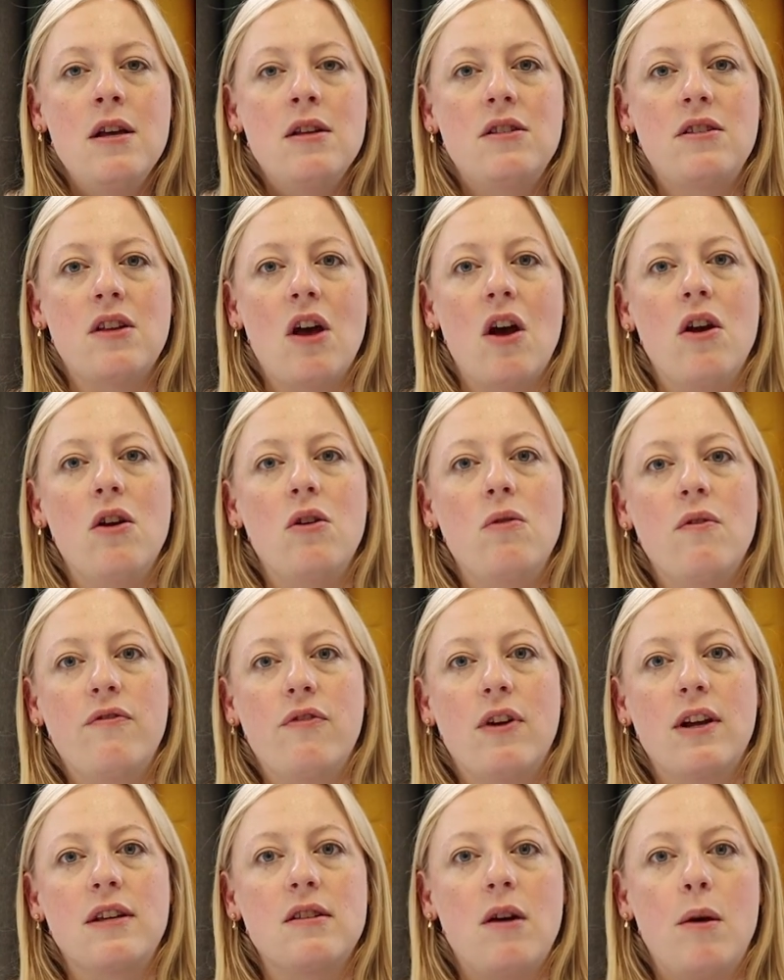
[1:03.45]
So
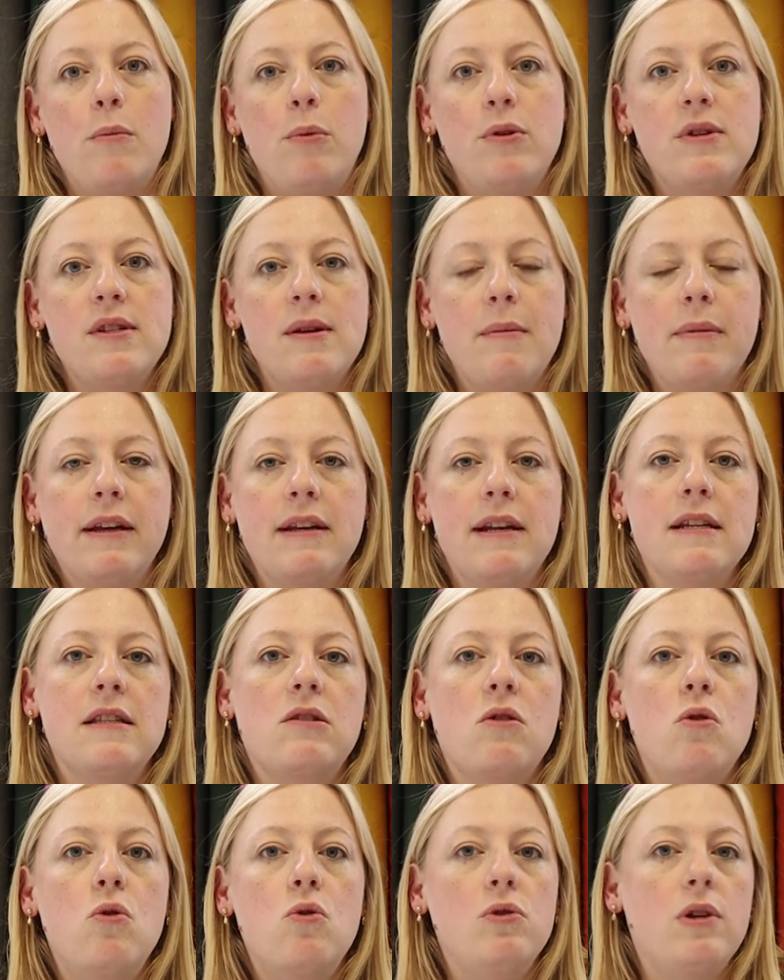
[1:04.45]
for example, something
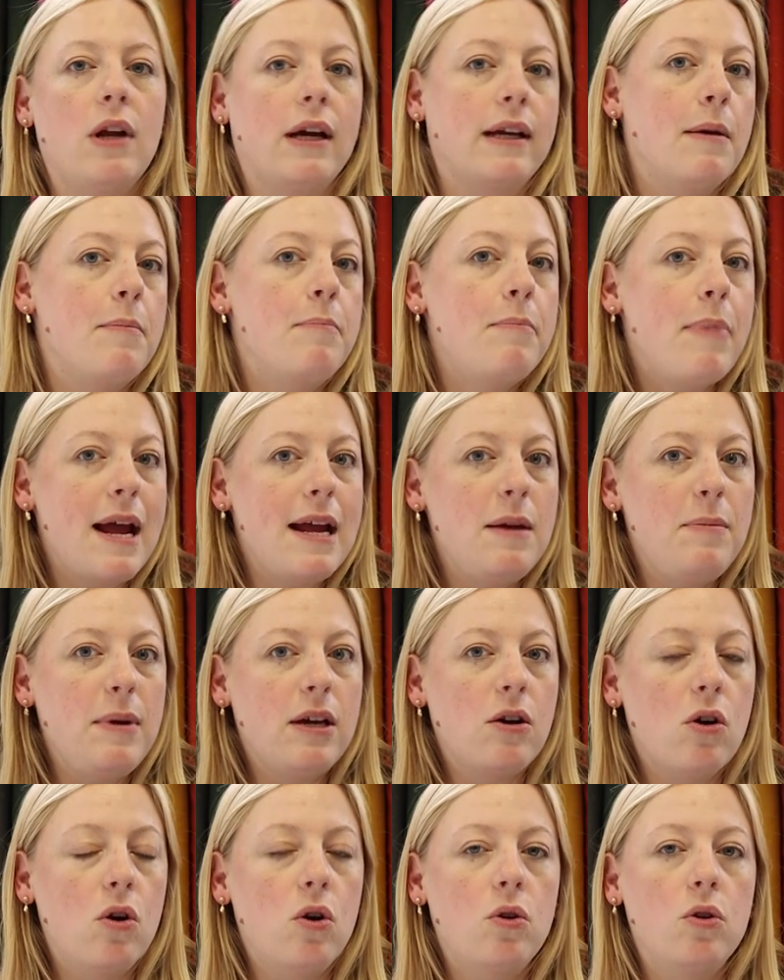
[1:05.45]
that's called like a
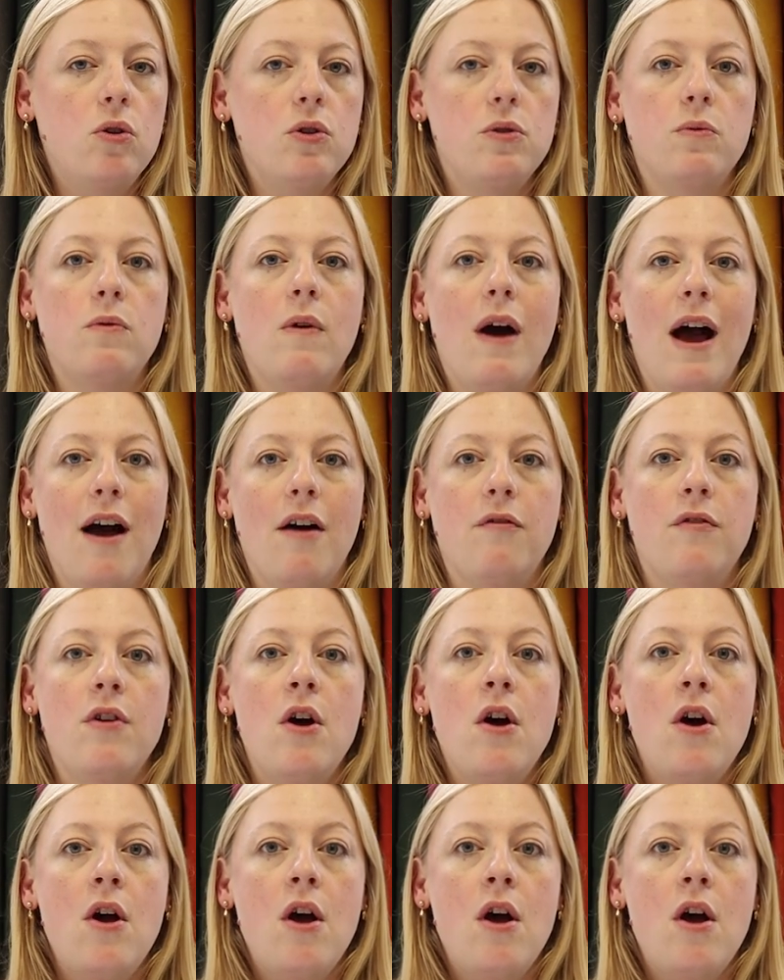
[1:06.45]
baby cord will have